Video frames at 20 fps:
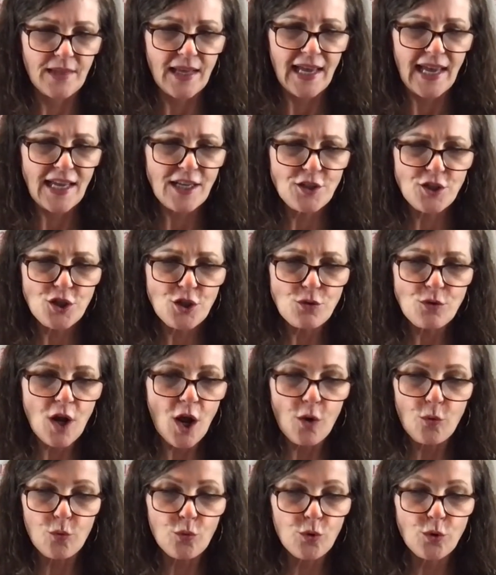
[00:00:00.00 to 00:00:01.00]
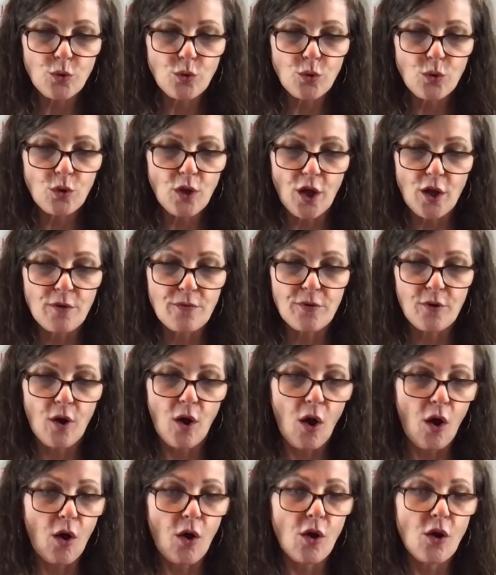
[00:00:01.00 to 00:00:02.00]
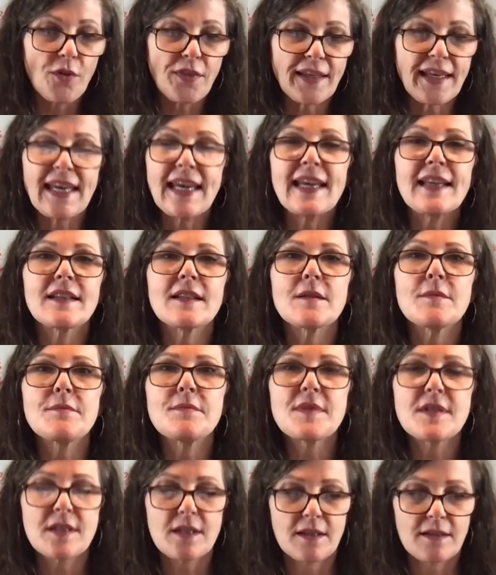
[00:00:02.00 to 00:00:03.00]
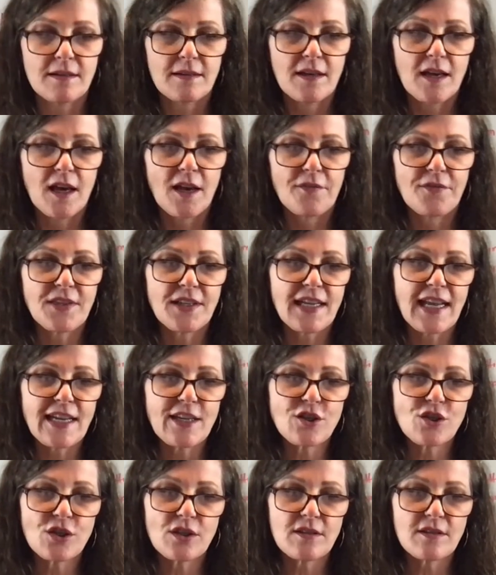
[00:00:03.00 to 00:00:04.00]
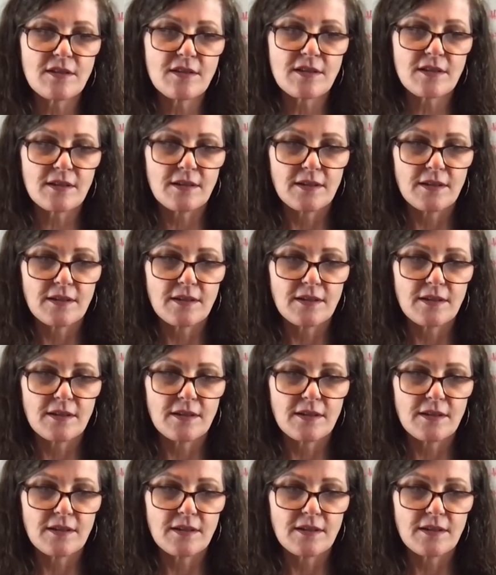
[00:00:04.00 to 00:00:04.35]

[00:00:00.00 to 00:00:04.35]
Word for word: And do you not rule over all the kingdoms of the nations?